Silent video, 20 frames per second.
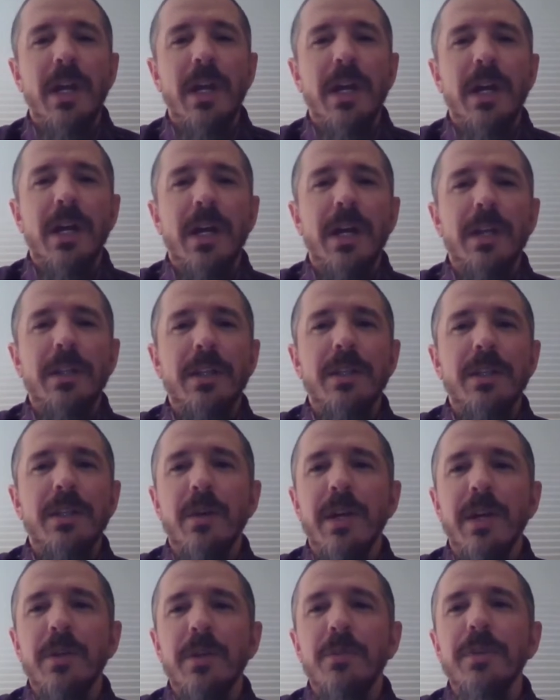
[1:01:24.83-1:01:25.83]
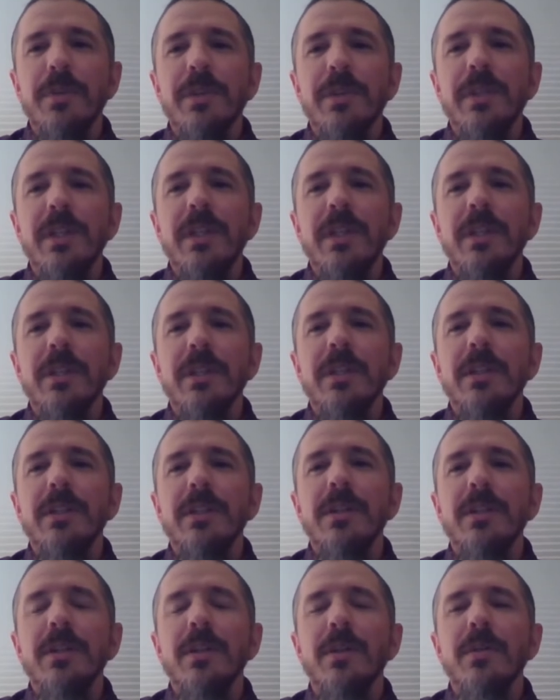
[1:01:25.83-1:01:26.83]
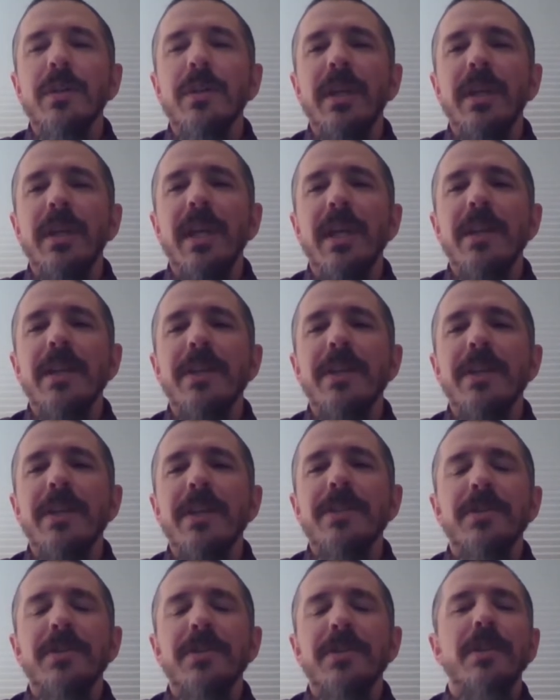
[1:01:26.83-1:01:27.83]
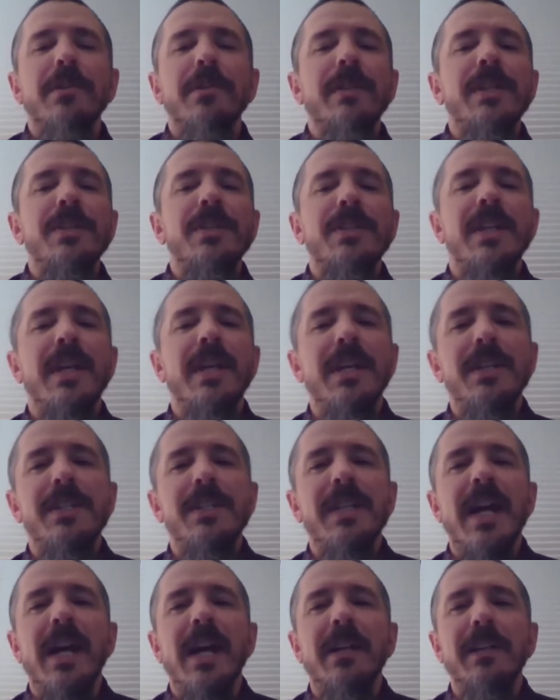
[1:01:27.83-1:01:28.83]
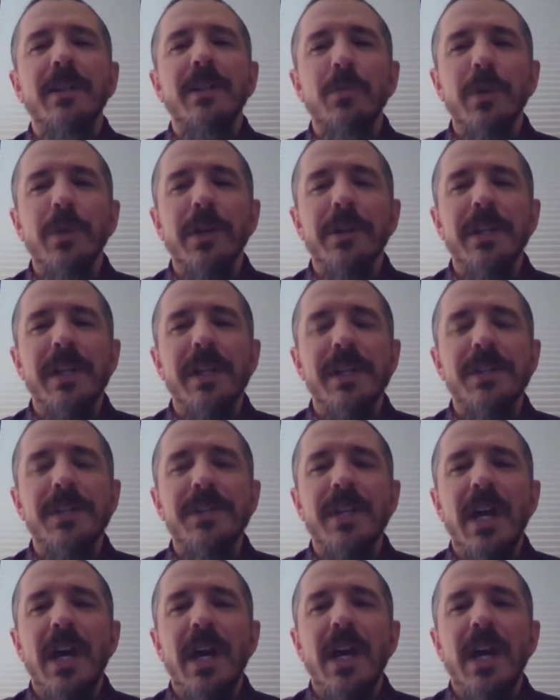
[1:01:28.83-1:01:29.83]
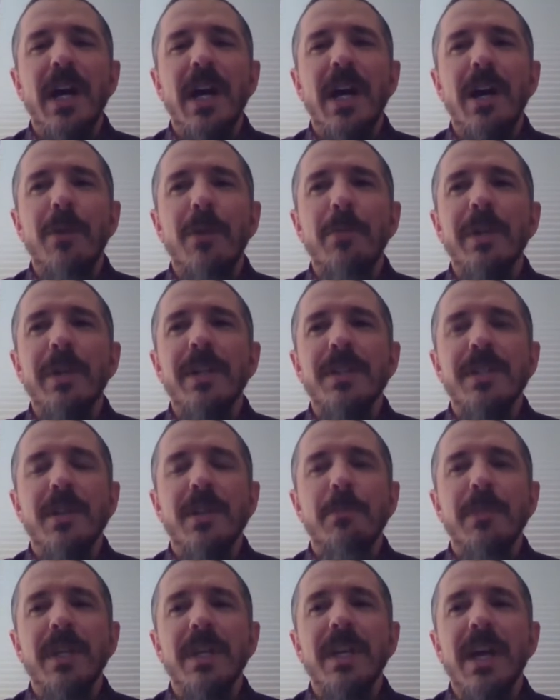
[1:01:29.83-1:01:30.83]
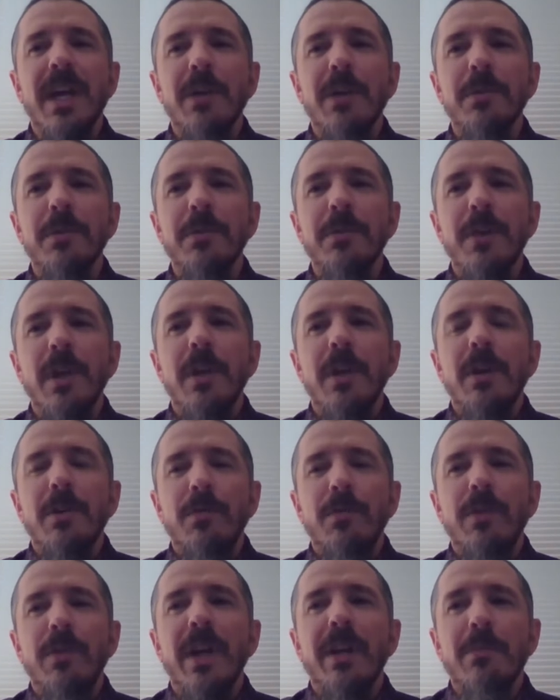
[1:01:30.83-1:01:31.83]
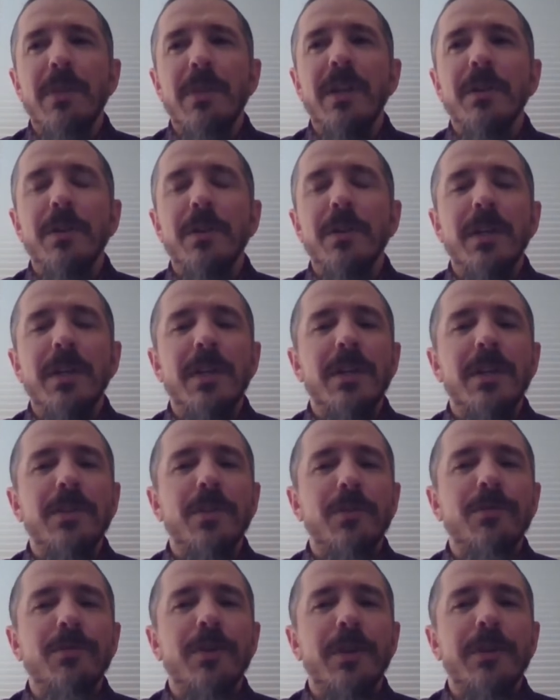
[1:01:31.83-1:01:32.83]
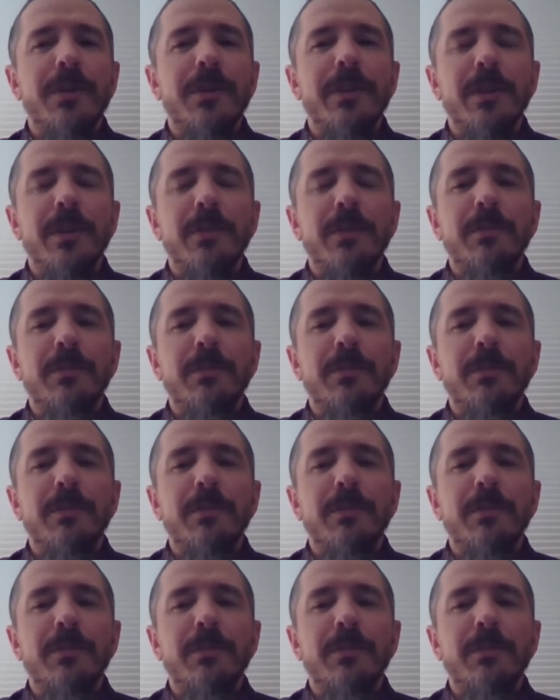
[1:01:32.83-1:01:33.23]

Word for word: Uh, you know, I don't really, you know, can't necessarily say exactly where it is, uh, but it's something I would recommend looking into further.